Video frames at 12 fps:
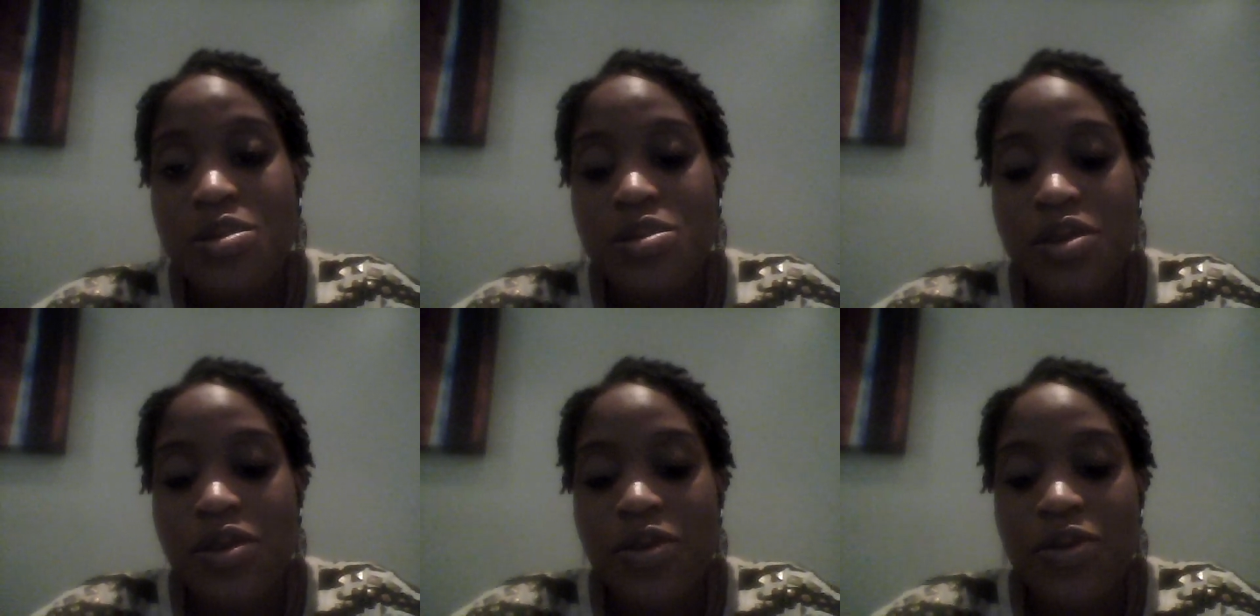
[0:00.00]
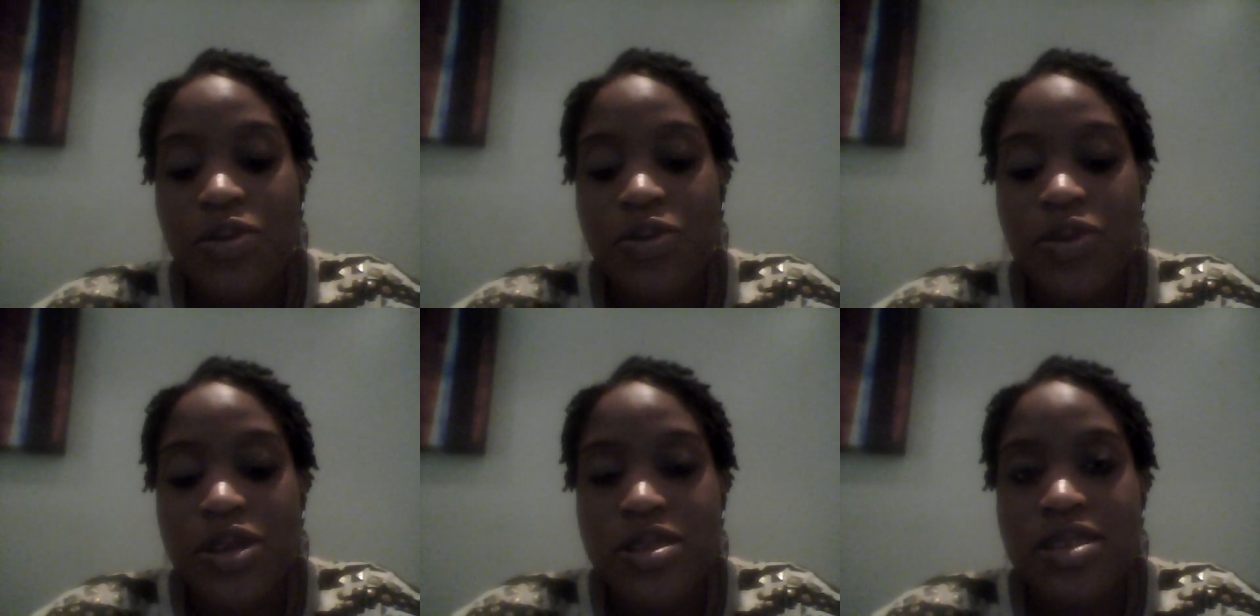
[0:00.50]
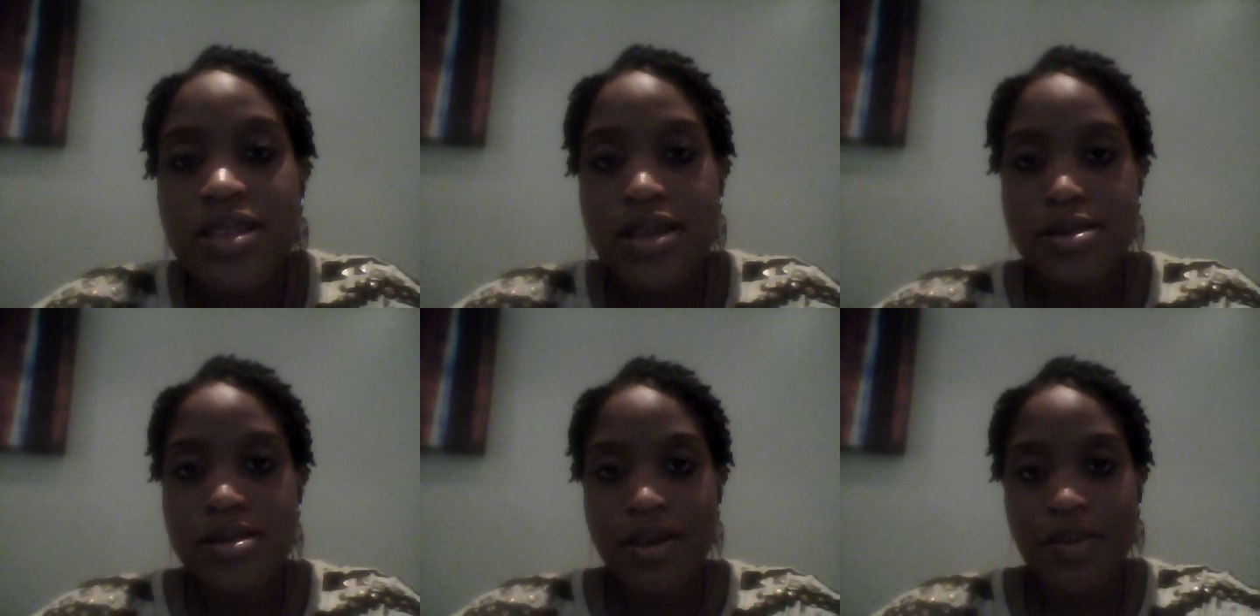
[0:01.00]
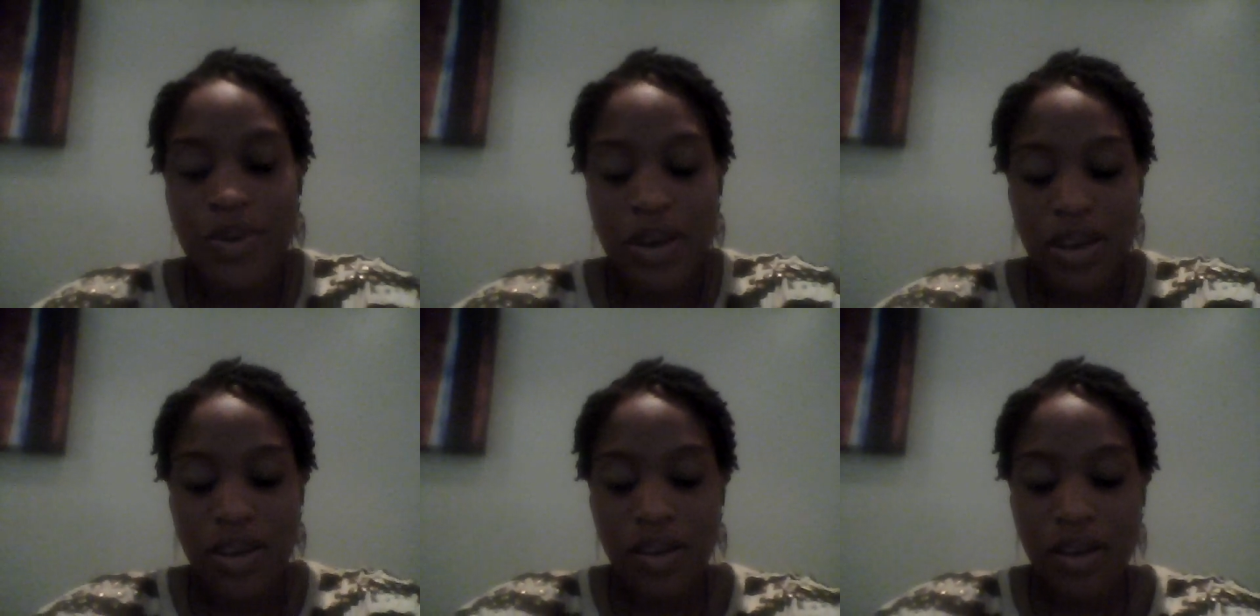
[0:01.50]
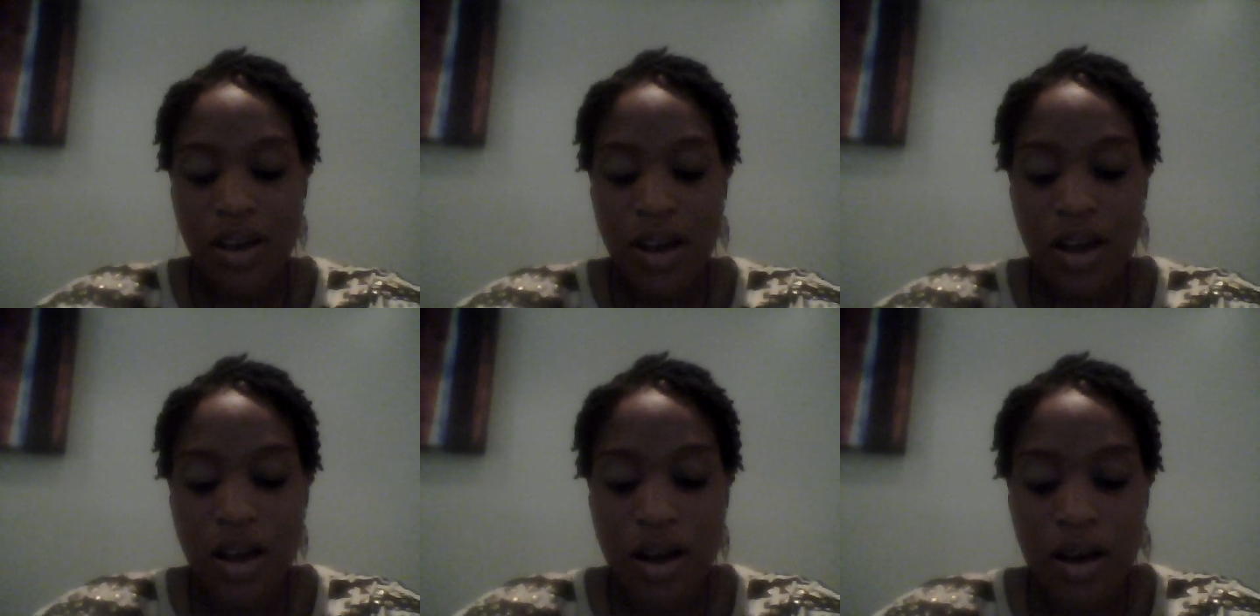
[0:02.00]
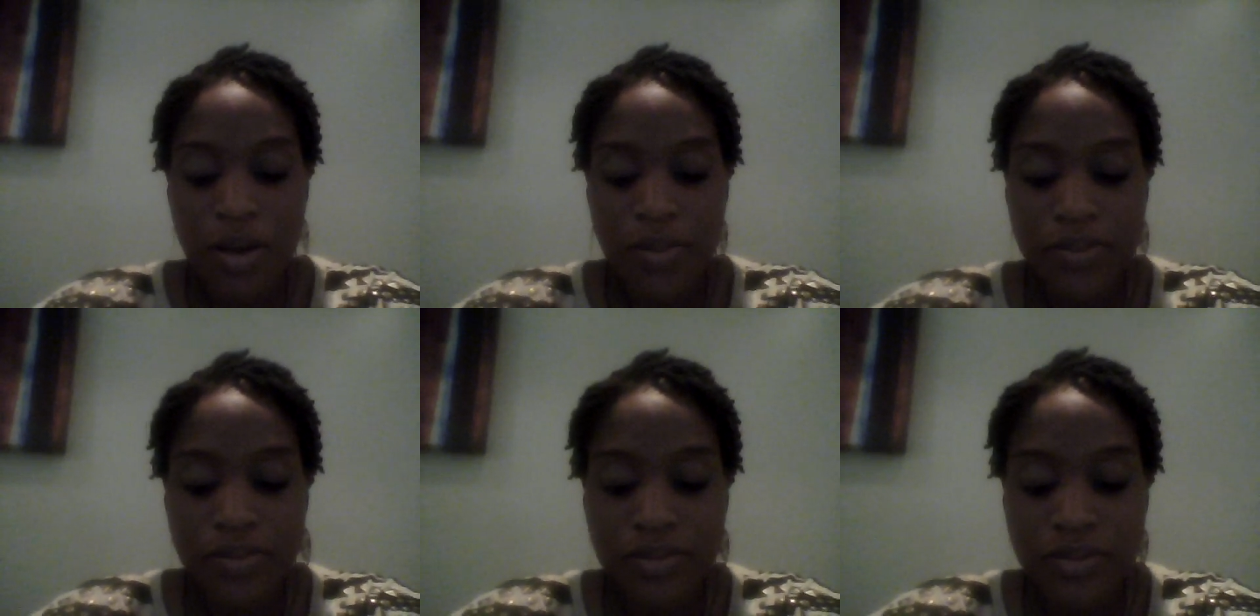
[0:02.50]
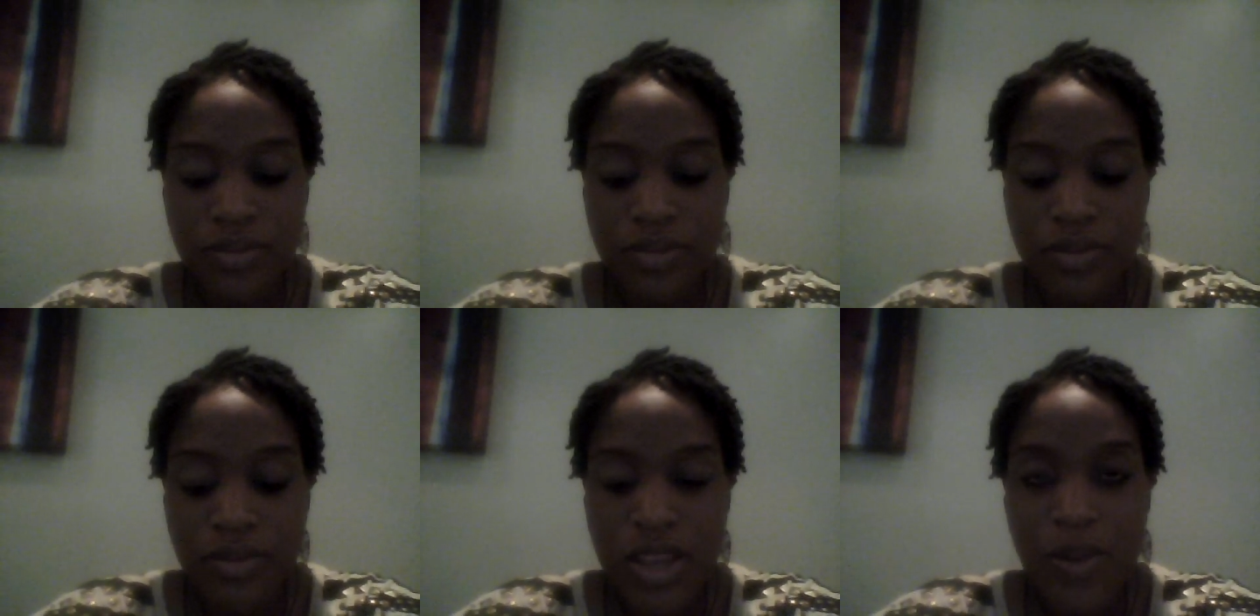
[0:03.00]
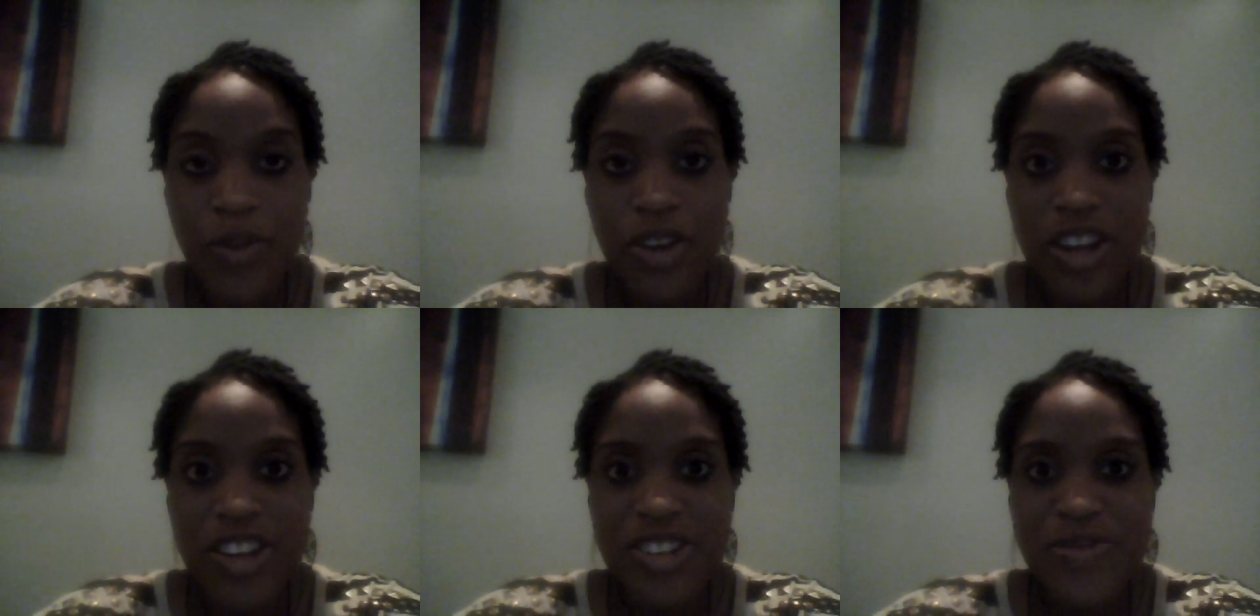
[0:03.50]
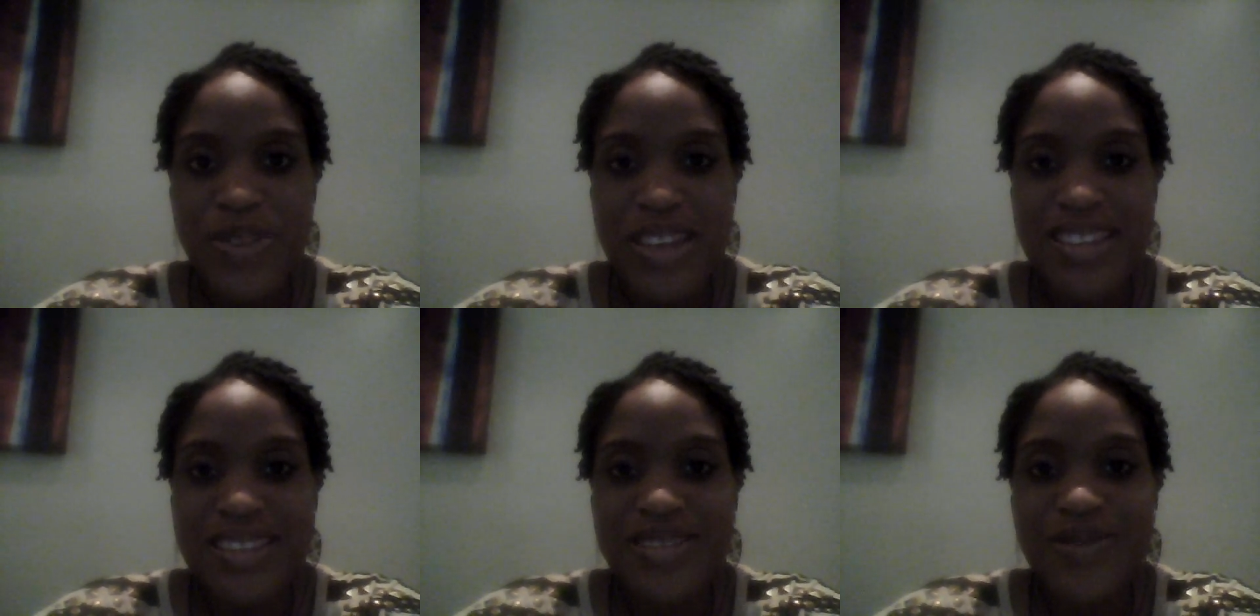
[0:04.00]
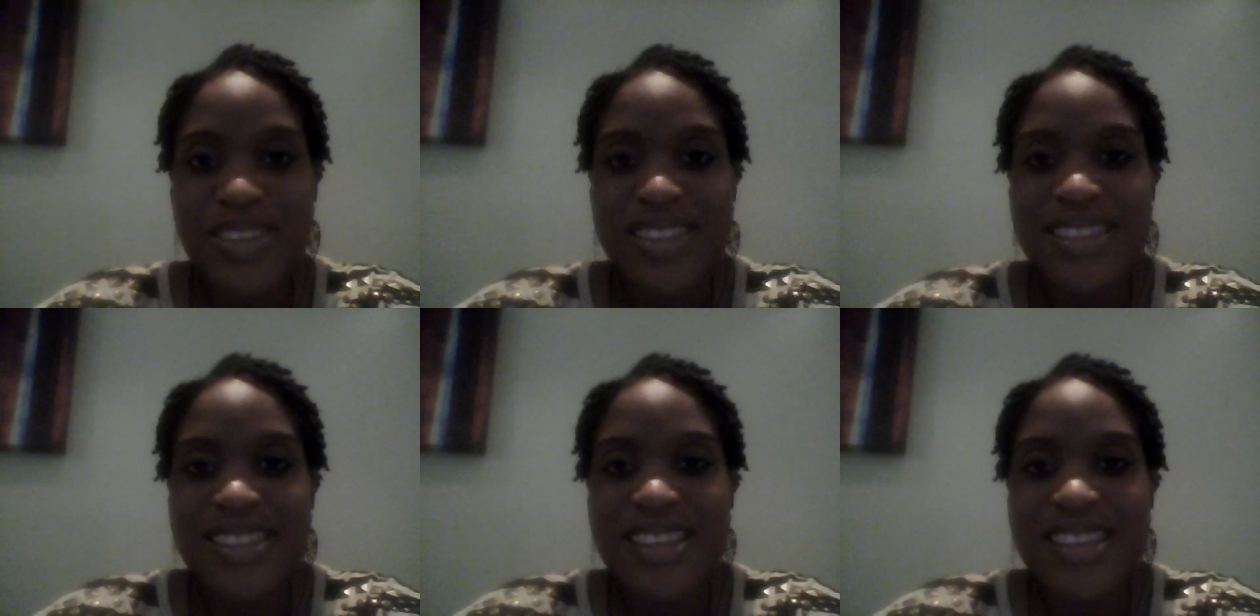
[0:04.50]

So, dance company. Um, I'm working on a new piece with